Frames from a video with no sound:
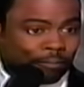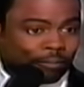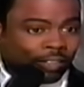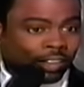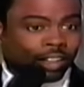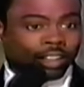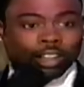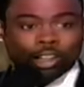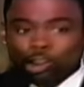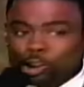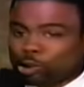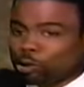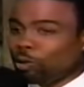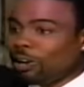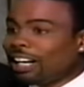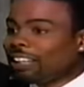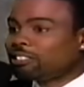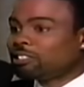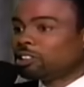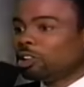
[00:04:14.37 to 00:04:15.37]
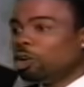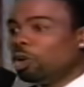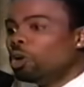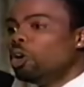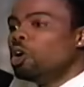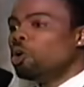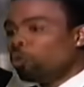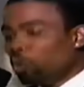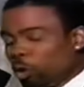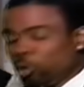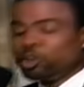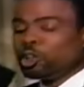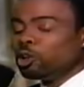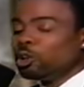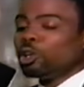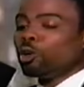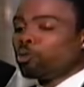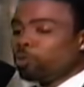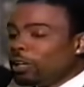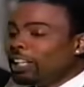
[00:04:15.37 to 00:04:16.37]
Because Russell will do the
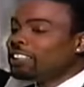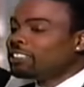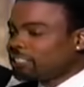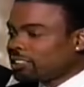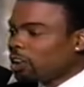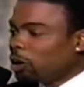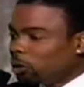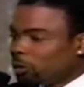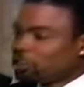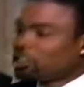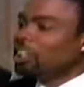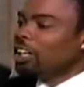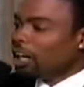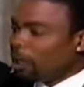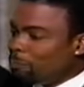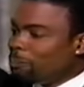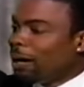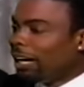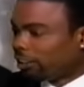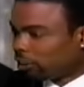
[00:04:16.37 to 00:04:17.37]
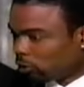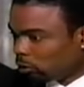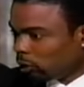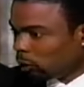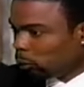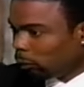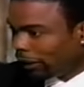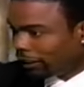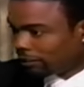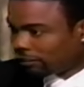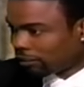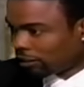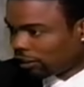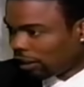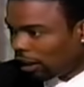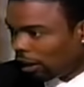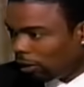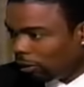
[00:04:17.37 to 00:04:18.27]
research about 3 weeks ago.